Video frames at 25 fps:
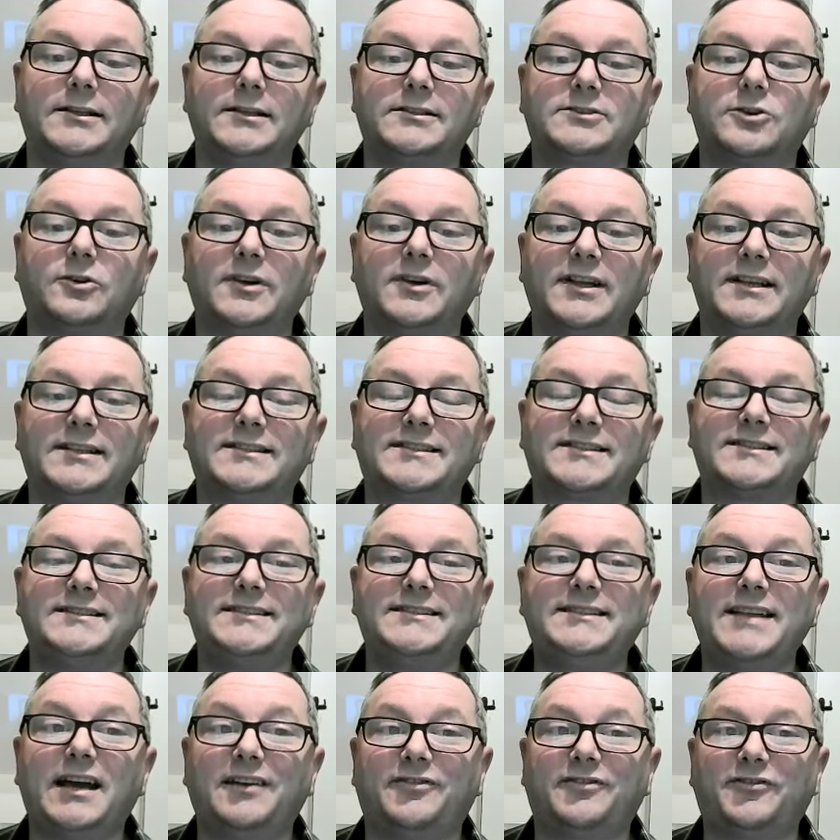So it's
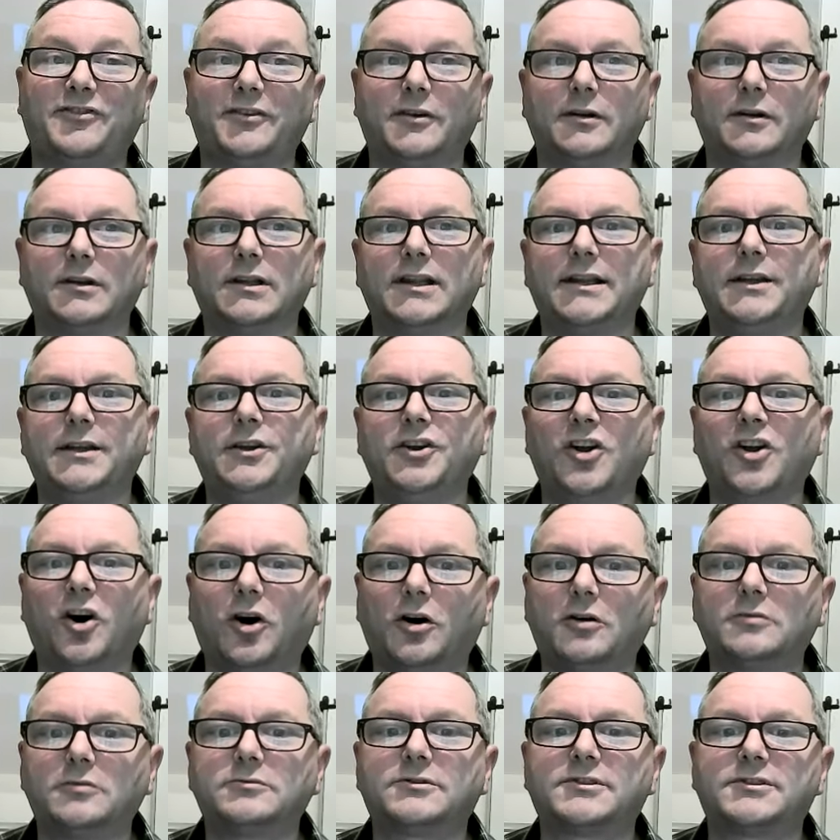definitely
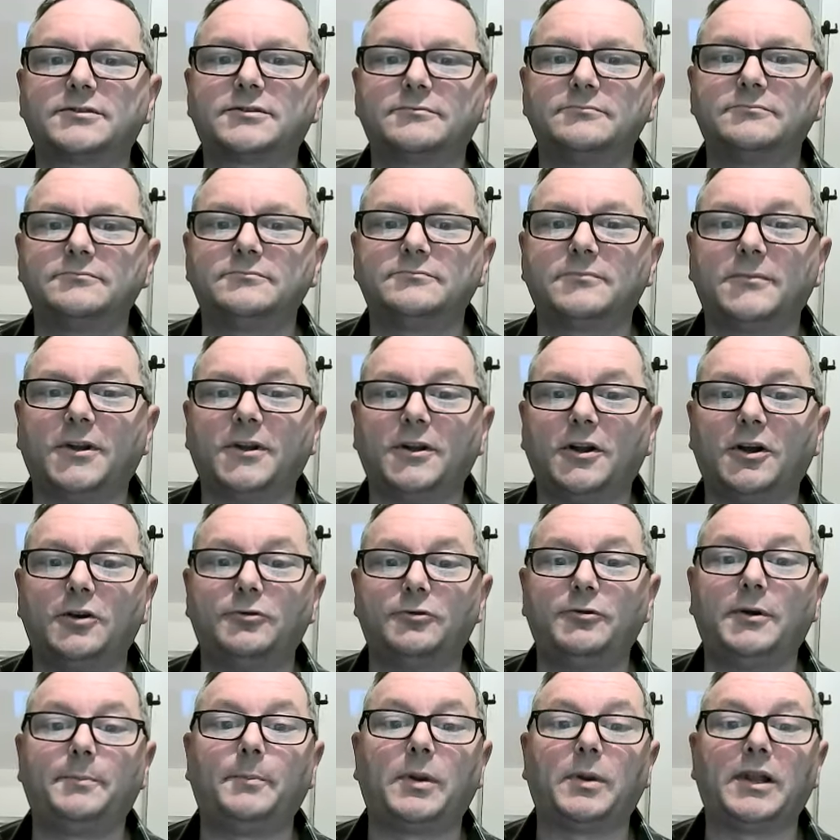not a
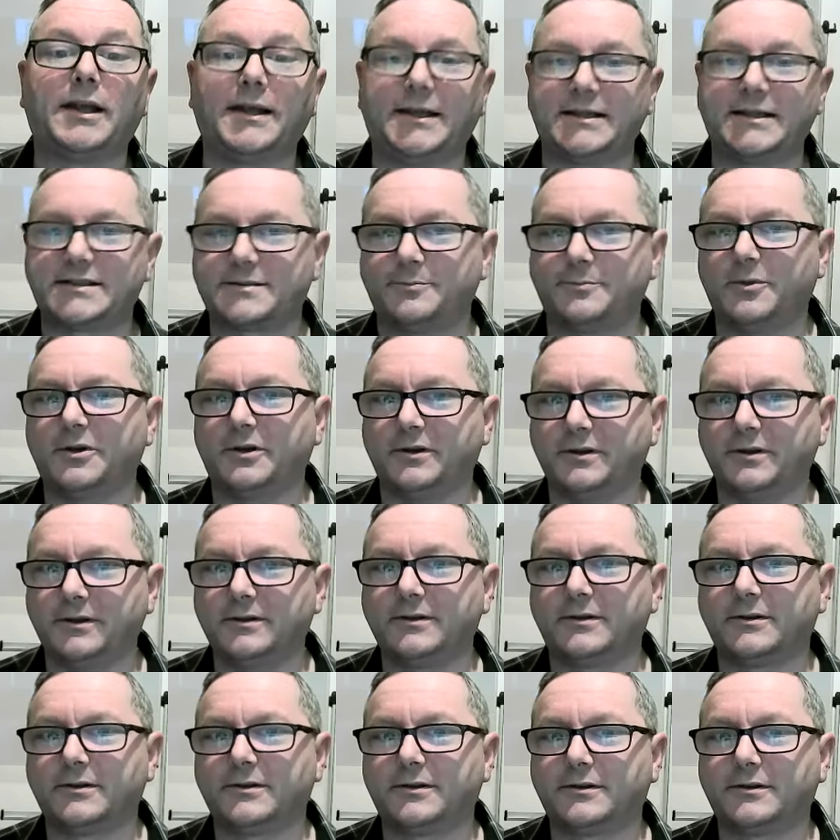replacement